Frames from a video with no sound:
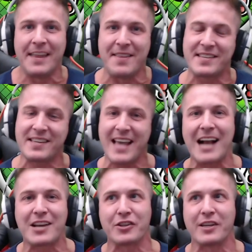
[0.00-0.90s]
And this is
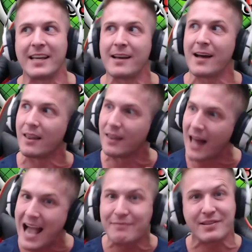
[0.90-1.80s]
actually a
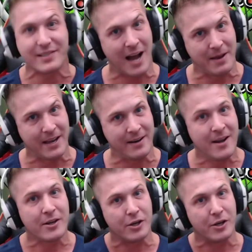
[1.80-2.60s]
live summon.